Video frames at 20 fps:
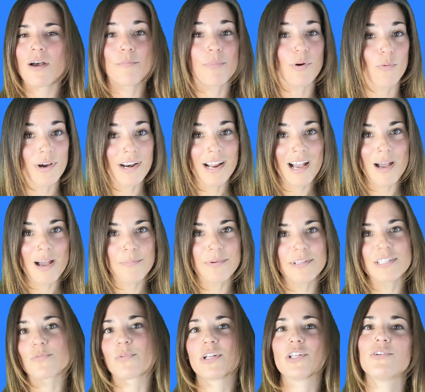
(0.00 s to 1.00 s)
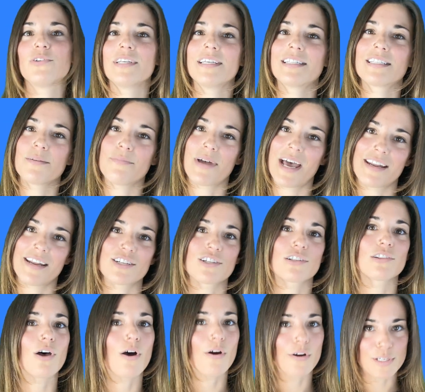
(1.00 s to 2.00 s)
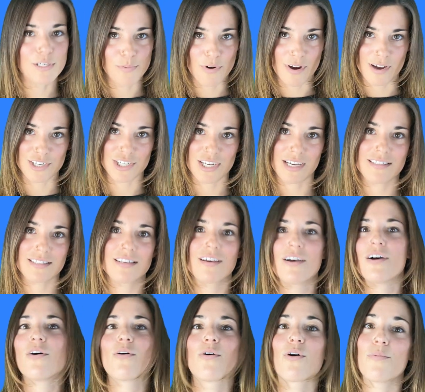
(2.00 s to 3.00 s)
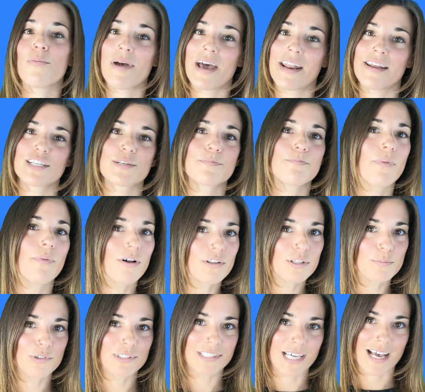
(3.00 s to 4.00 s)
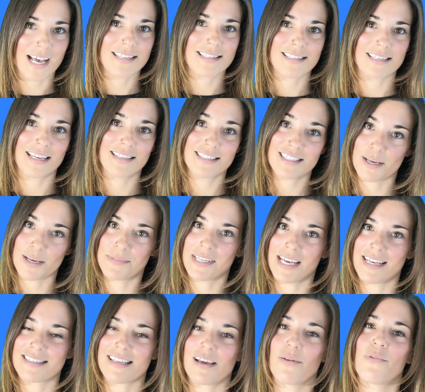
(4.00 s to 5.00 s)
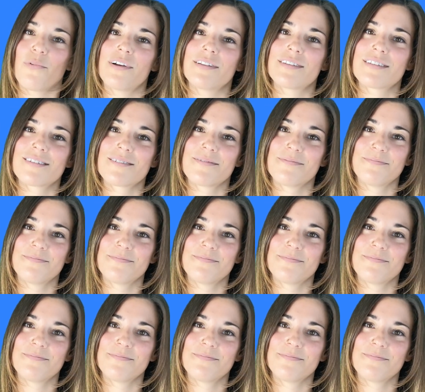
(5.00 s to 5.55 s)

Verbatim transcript: But what happens when you need to manage large projects or manage multiple tasks and subtasks at once?